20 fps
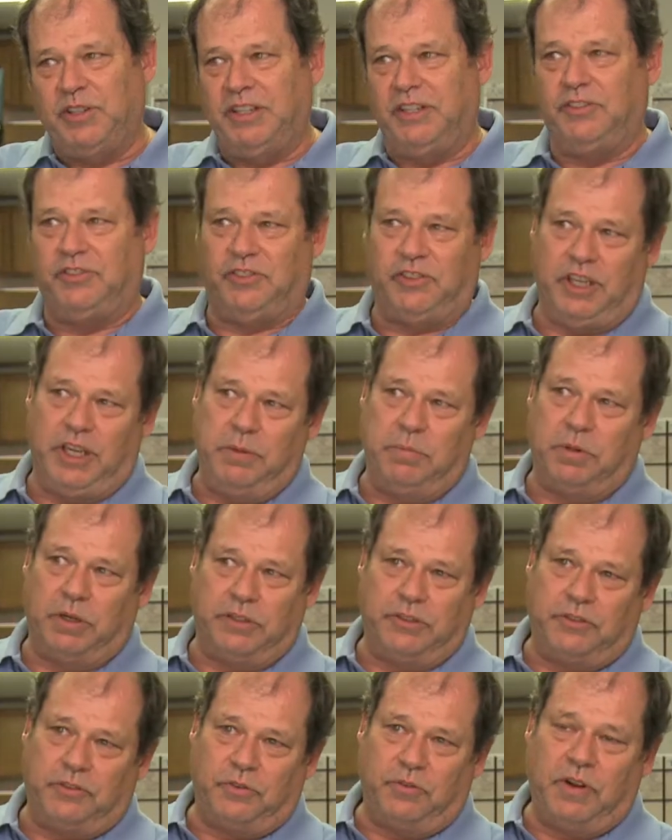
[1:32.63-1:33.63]
these
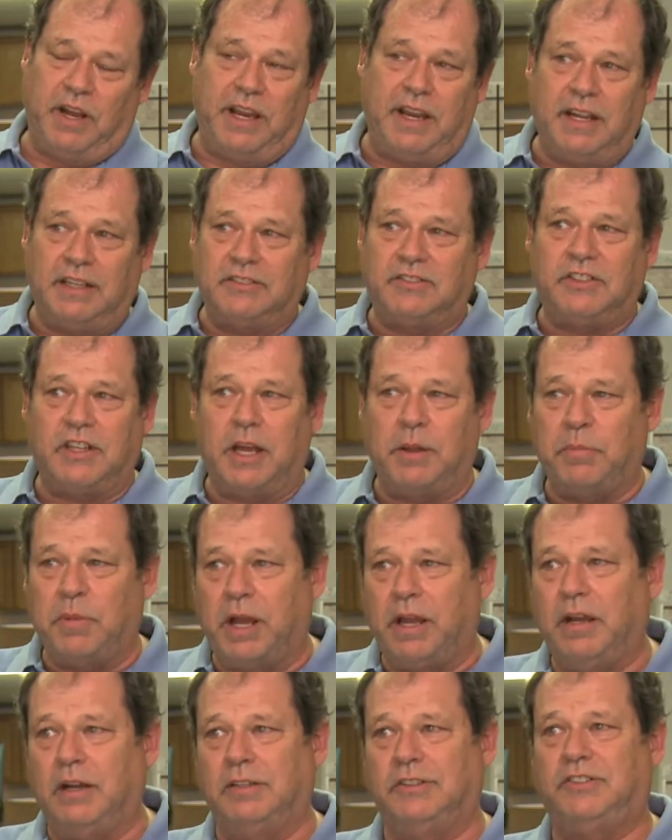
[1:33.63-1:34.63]
zebras right outside
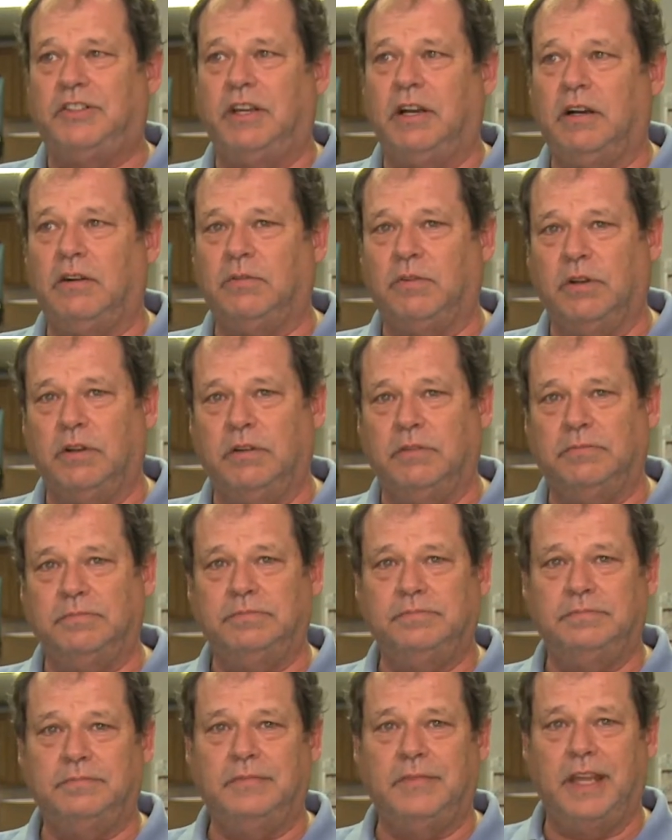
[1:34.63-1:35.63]
my hotel room.
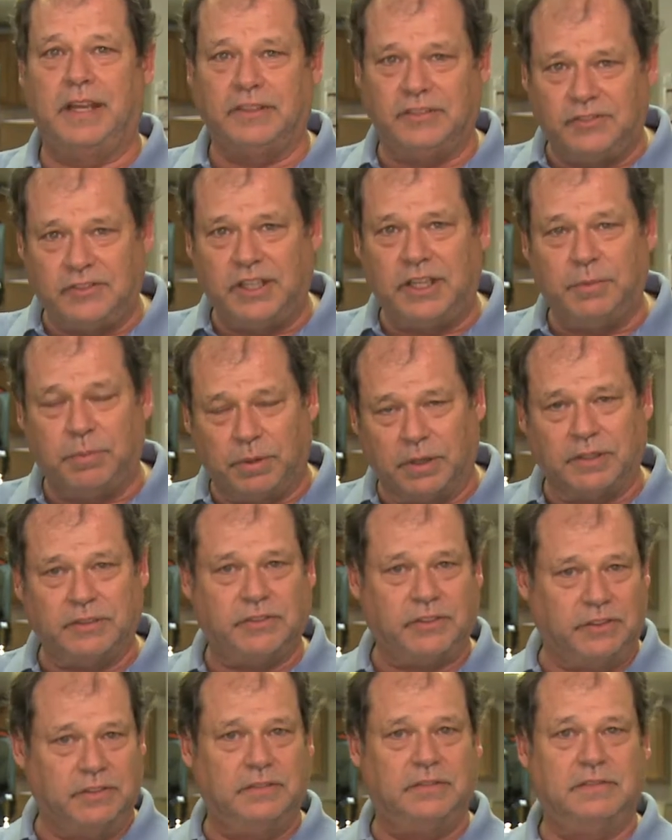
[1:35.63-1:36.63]
Yeah,
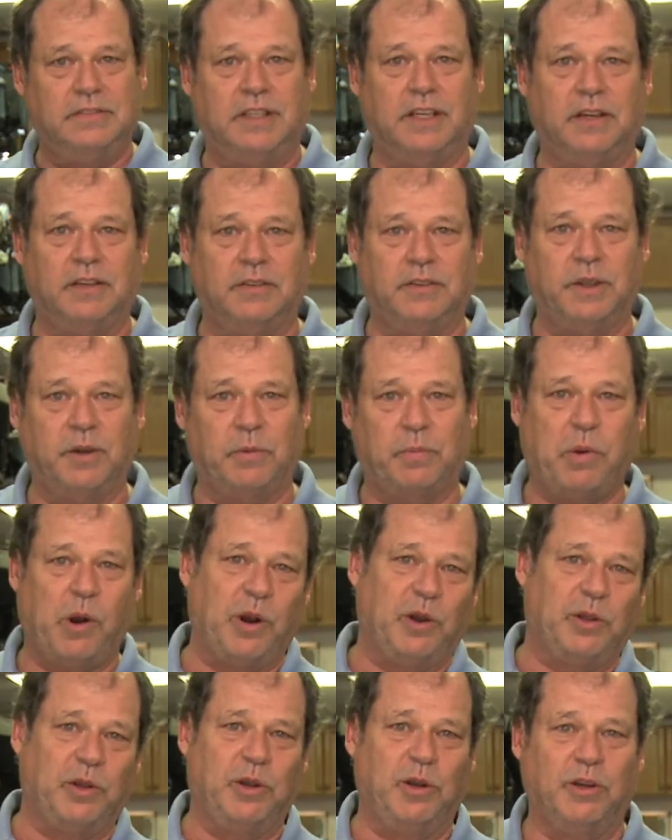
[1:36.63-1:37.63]
zebras, and they were
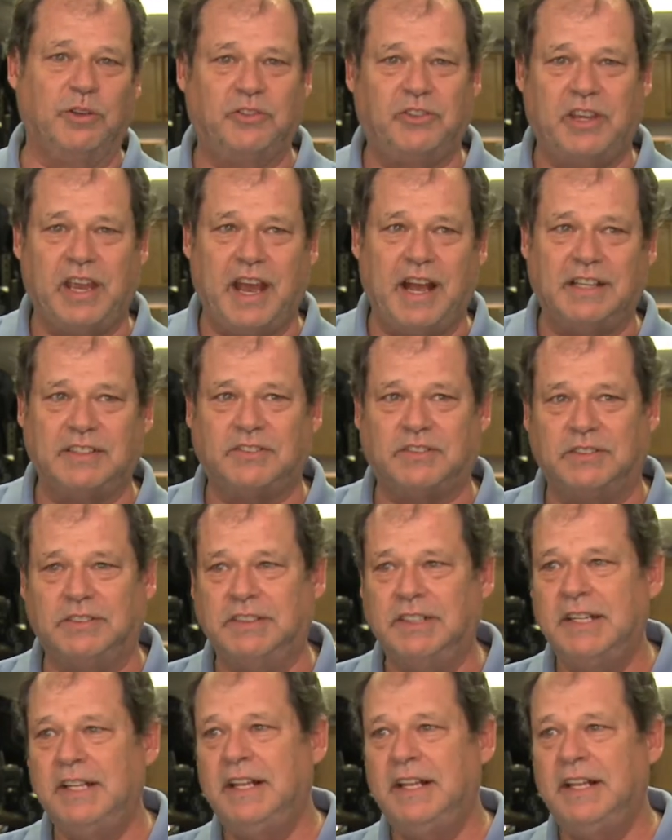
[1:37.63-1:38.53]
part of the Hearst Castle.